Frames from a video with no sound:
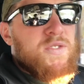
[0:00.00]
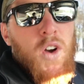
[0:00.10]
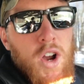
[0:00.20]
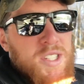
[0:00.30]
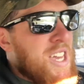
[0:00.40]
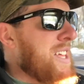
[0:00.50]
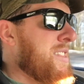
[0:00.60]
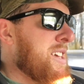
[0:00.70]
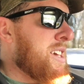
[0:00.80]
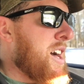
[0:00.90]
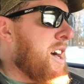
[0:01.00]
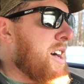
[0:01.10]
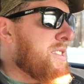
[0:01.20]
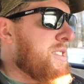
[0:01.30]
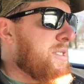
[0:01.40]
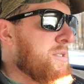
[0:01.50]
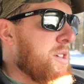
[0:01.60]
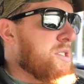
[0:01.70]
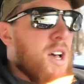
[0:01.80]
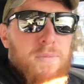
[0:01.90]
As far as getting the
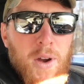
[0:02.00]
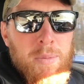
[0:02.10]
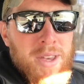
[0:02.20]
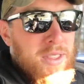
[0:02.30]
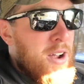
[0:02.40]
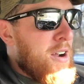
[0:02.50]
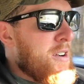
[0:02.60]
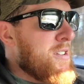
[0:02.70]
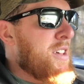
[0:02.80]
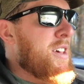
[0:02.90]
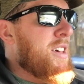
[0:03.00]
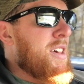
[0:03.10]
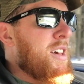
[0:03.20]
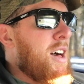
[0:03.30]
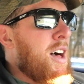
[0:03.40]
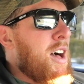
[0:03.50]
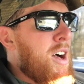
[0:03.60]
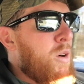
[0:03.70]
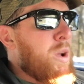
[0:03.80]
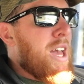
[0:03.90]
subframe in there,
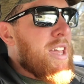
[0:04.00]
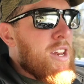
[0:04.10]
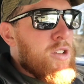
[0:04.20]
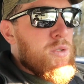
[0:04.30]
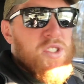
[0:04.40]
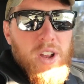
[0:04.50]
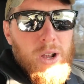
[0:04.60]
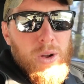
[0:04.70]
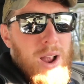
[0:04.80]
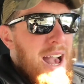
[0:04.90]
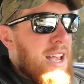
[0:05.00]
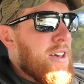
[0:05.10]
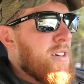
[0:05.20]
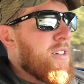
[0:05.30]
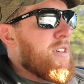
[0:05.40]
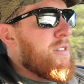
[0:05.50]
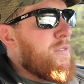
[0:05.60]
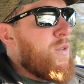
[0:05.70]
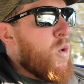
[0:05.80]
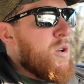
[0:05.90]
we got to get a new steering rack
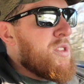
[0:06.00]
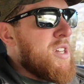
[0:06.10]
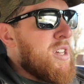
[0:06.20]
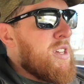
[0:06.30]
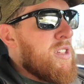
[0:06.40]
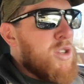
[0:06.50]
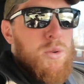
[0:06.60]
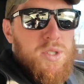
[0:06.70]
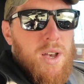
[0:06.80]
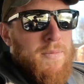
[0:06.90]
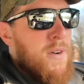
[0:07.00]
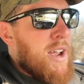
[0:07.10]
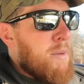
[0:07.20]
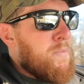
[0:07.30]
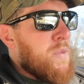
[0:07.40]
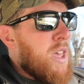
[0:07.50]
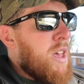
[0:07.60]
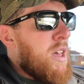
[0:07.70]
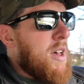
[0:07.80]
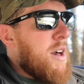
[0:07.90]
for the new subframe.
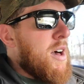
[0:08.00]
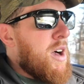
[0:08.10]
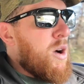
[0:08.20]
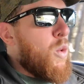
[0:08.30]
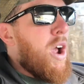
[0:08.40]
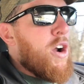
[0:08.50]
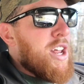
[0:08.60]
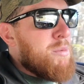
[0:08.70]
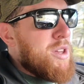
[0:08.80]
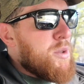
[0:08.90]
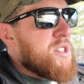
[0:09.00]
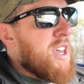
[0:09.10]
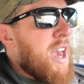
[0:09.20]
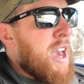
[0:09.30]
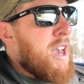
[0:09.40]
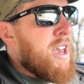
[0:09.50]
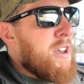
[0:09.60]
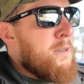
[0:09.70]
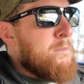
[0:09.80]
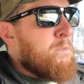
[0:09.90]
We are going to be using a